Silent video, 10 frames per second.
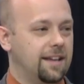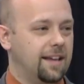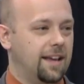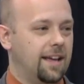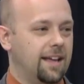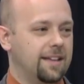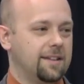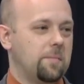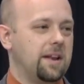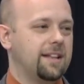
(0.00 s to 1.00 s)
eh, I
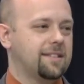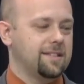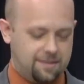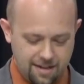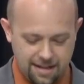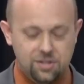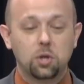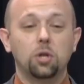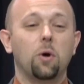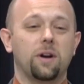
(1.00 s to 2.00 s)
mean, it's, it's, it's
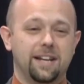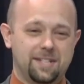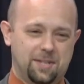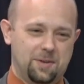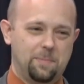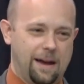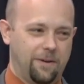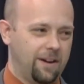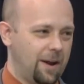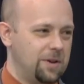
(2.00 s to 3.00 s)
glorious
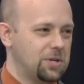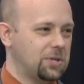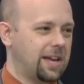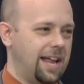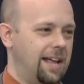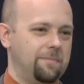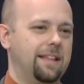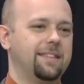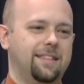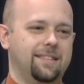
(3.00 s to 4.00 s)
power. I mean, you just look at it, man,
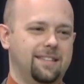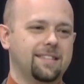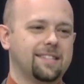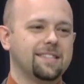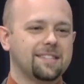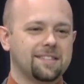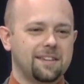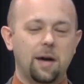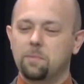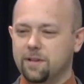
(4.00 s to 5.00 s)
th th this is
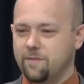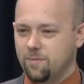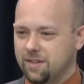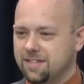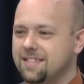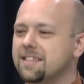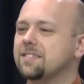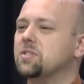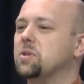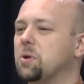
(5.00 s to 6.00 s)
unbelievable. Th this
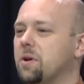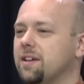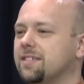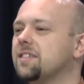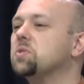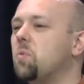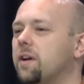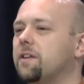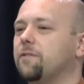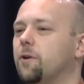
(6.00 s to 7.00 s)
is glorious. This is
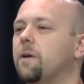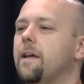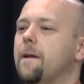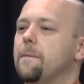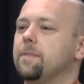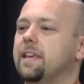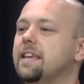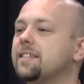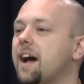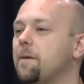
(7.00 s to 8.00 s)
wonderful. He's
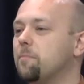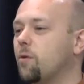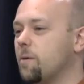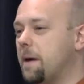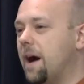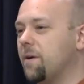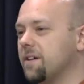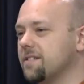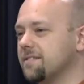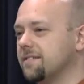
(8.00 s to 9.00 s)
got more
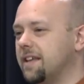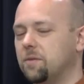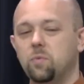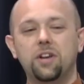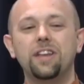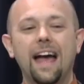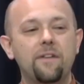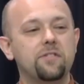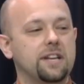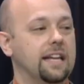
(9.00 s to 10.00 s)
power than we could
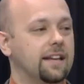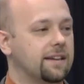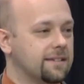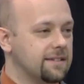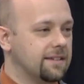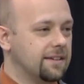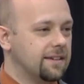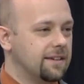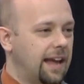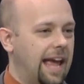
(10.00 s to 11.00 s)
ever need.
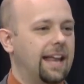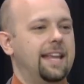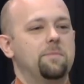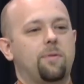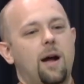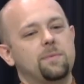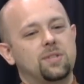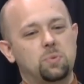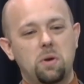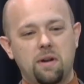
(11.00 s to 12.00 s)
And He promises
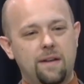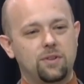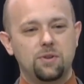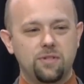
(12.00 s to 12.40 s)
we don't have to do